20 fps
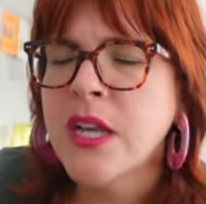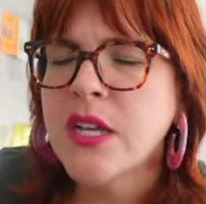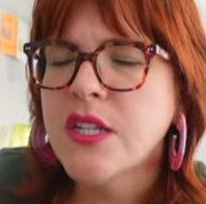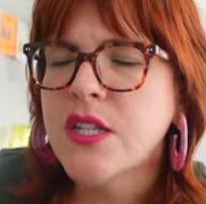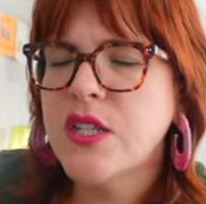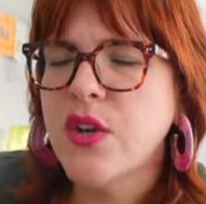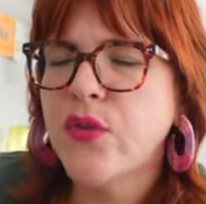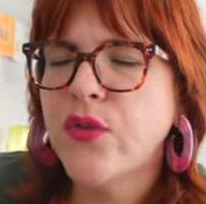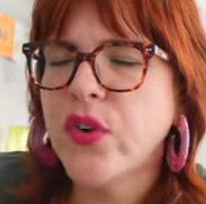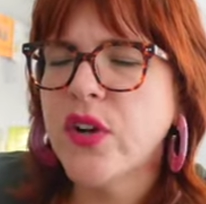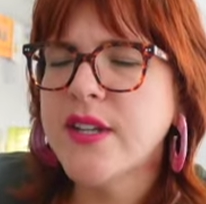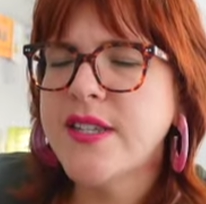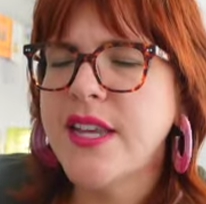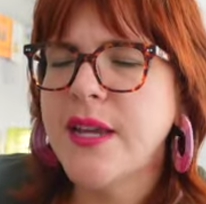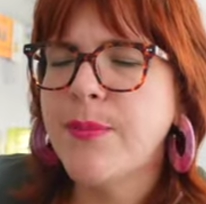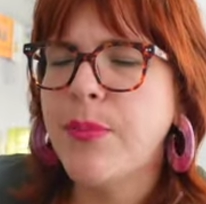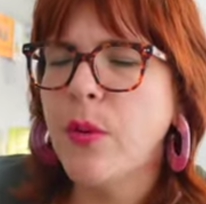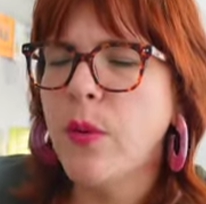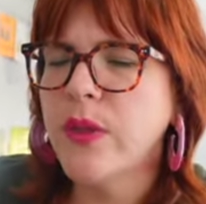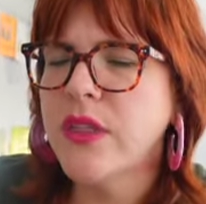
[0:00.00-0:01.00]
So for
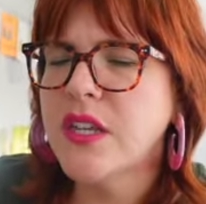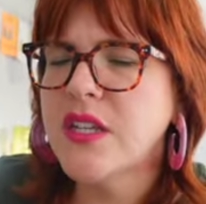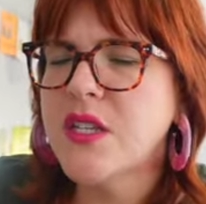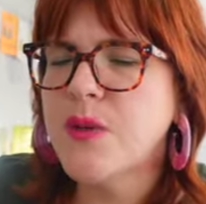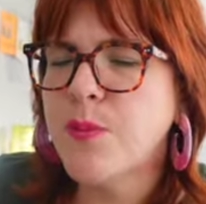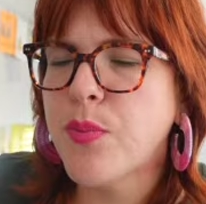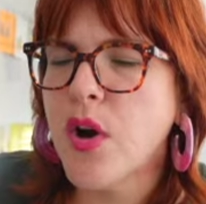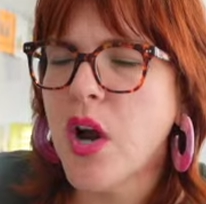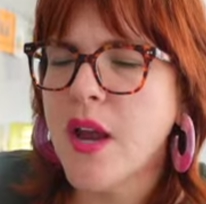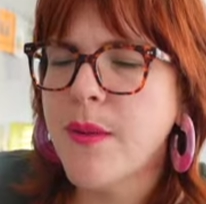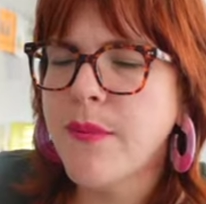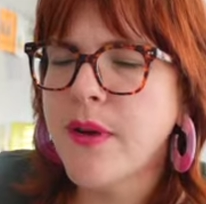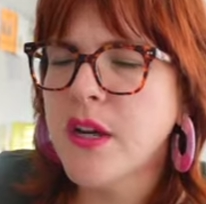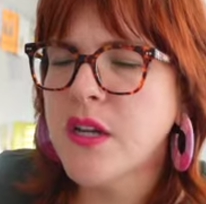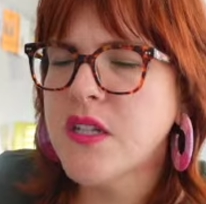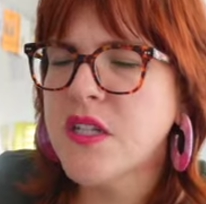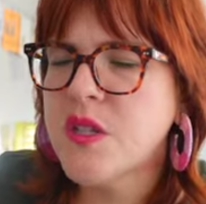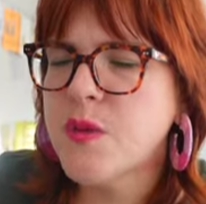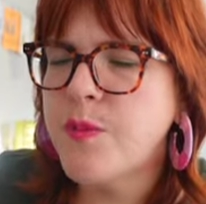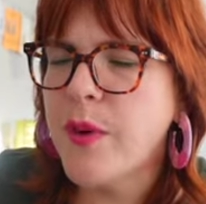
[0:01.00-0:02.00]
example, with this
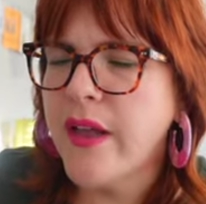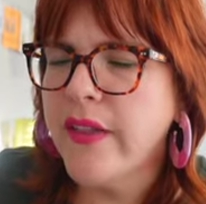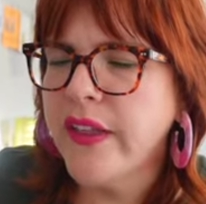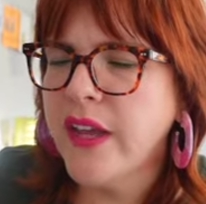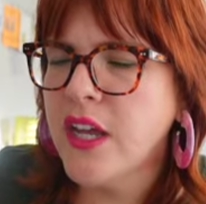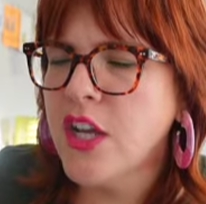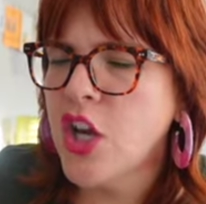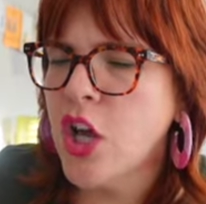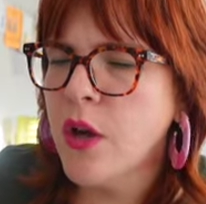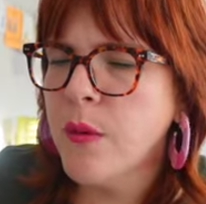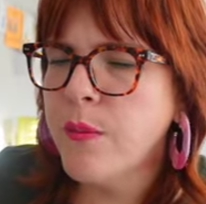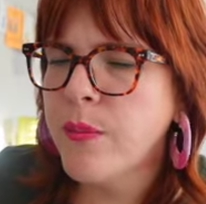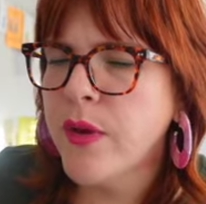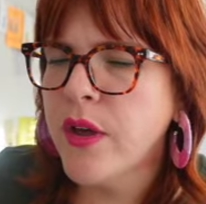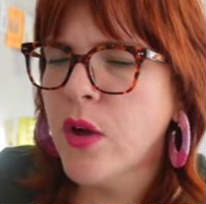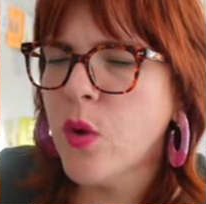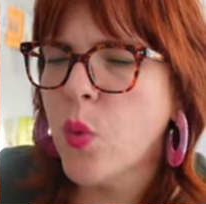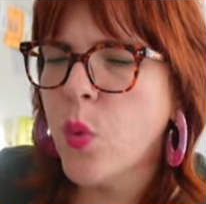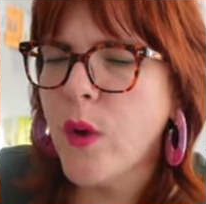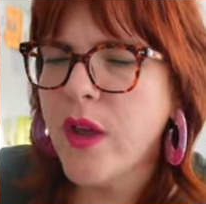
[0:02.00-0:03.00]
primary spelling
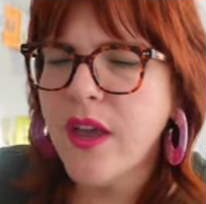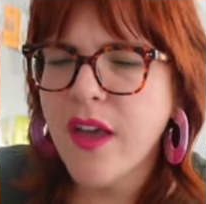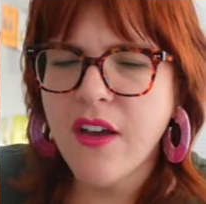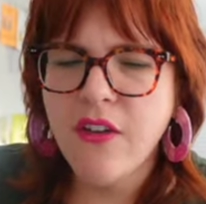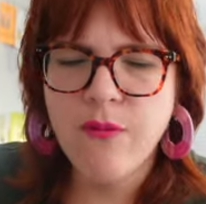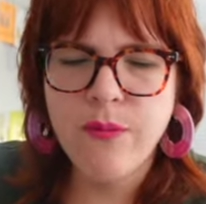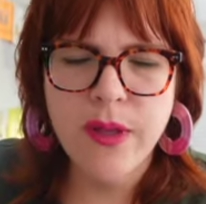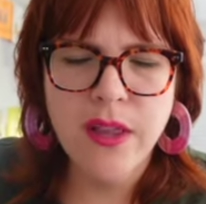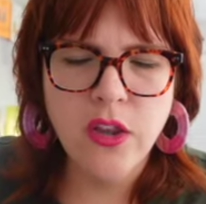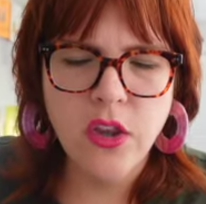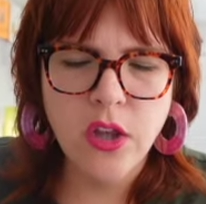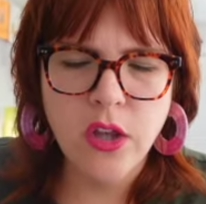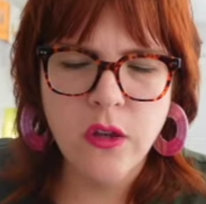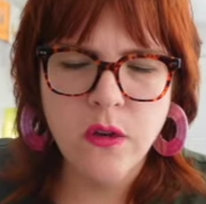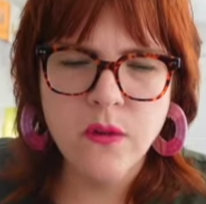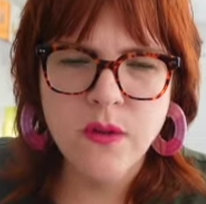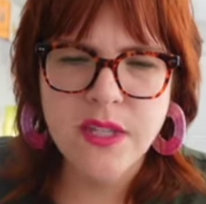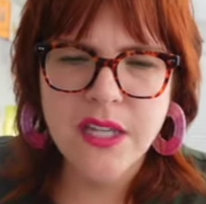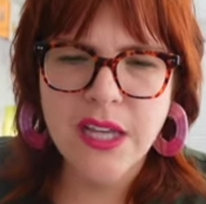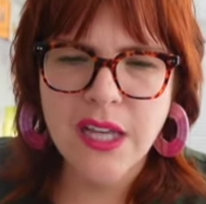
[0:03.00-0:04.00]
notebook, we have been
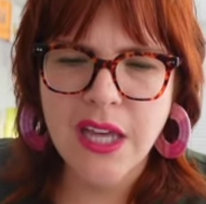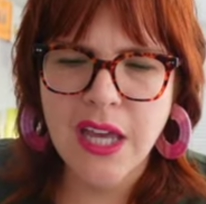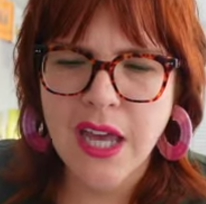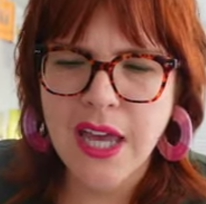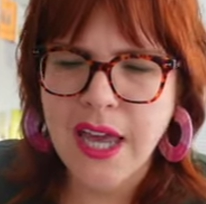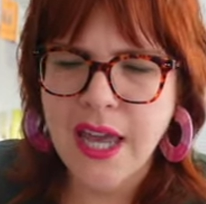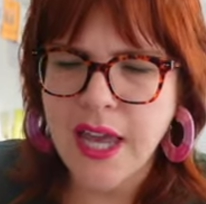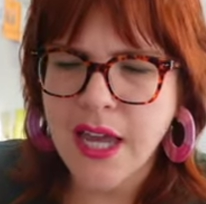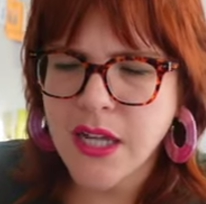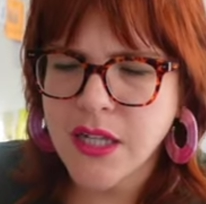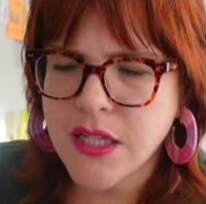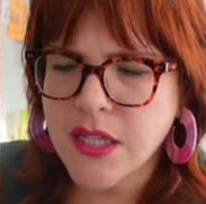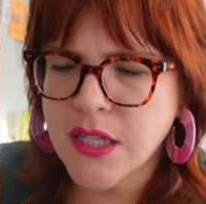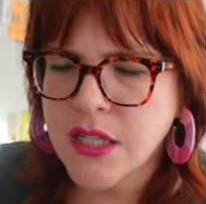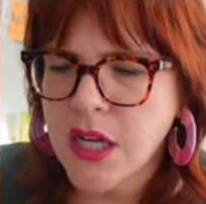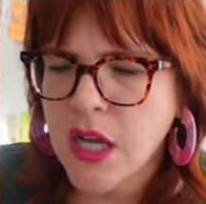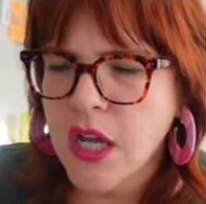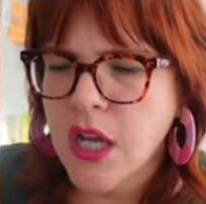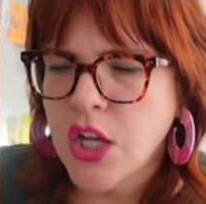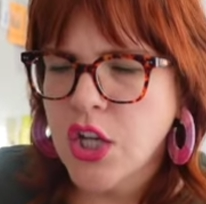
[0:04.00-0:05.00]
using it
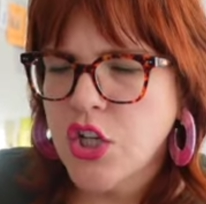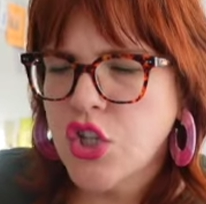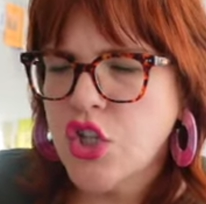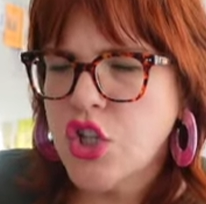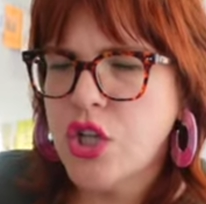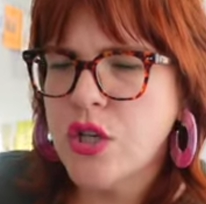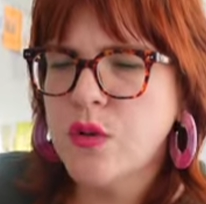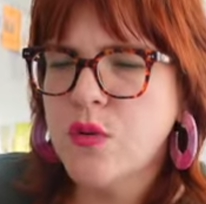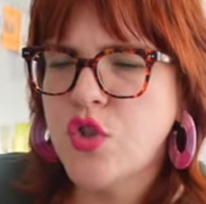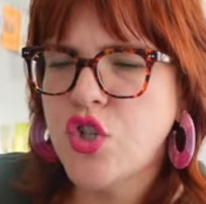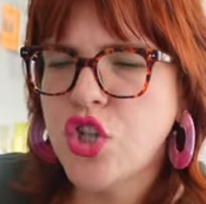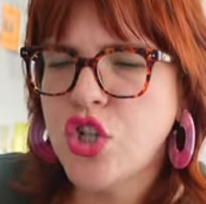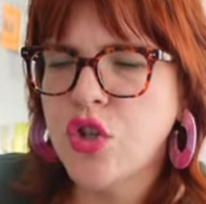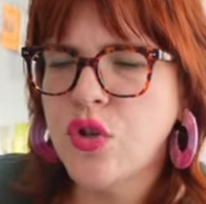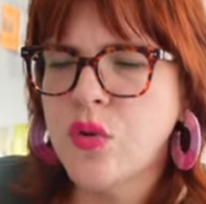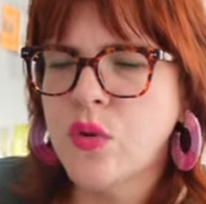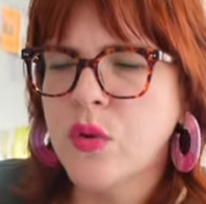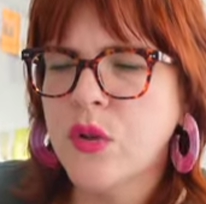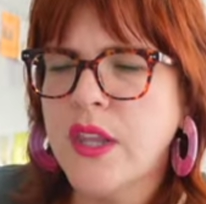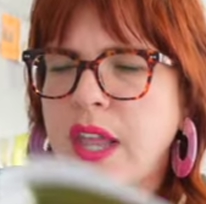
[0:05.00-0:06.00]
to do